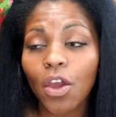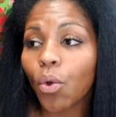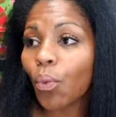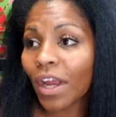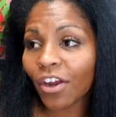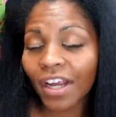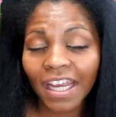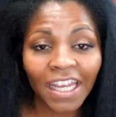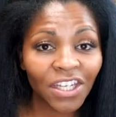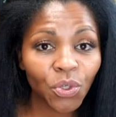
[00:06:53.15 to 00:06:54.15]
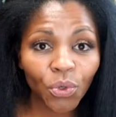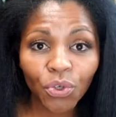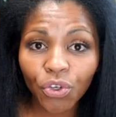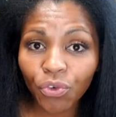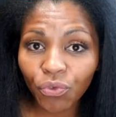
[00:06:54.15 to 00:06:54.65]
where in your
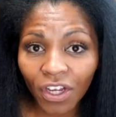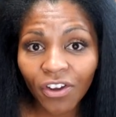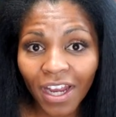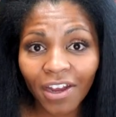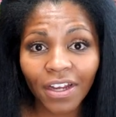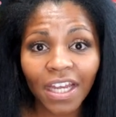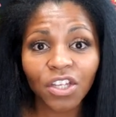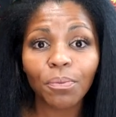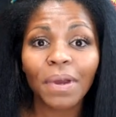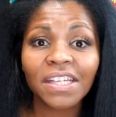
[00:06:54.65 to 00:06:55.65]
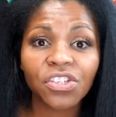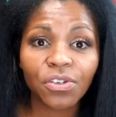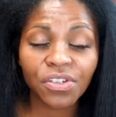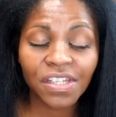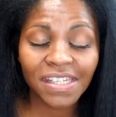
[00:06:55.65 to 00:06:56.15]
career area, you might
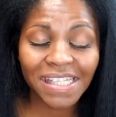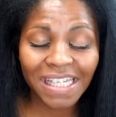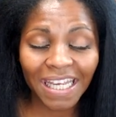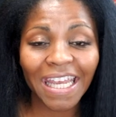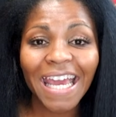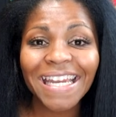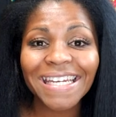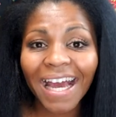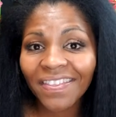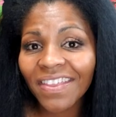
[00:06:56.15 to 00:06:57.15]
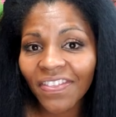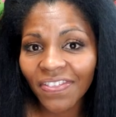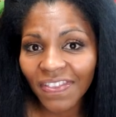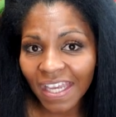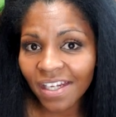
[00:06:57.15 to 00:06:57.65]
start to see not that
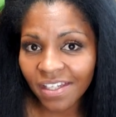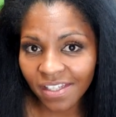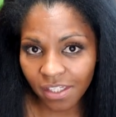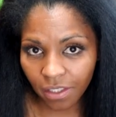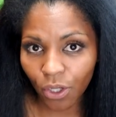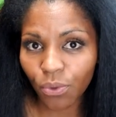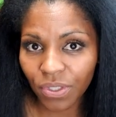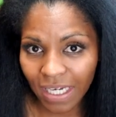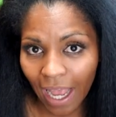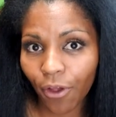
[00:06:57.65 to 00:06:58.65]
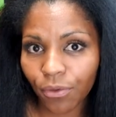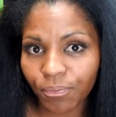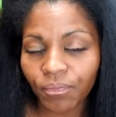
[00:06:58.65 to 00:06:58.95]
things slowed down,